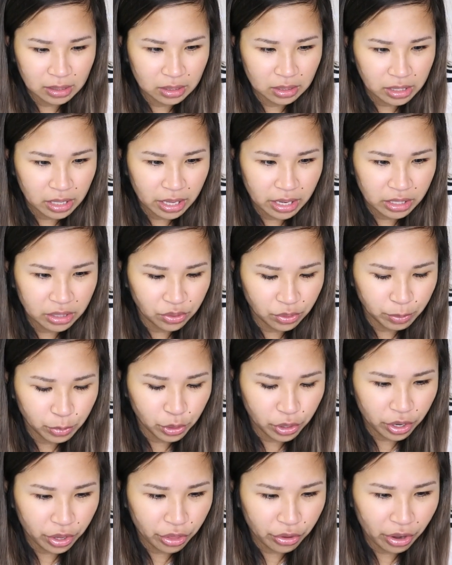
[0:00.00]
Settings from
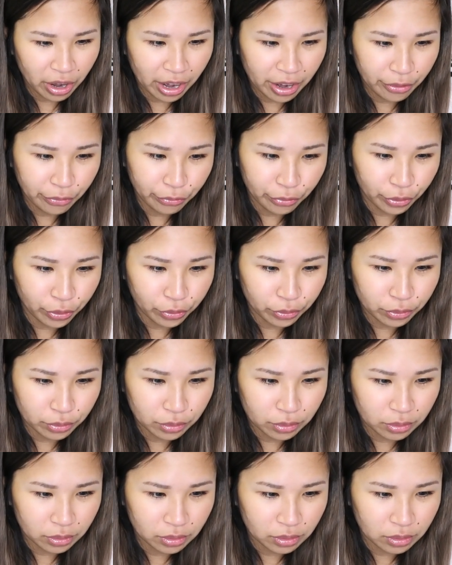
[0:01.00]
your other
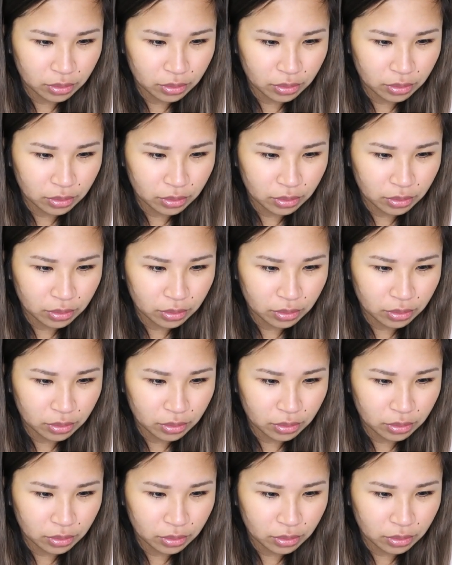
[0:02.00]
iPhone.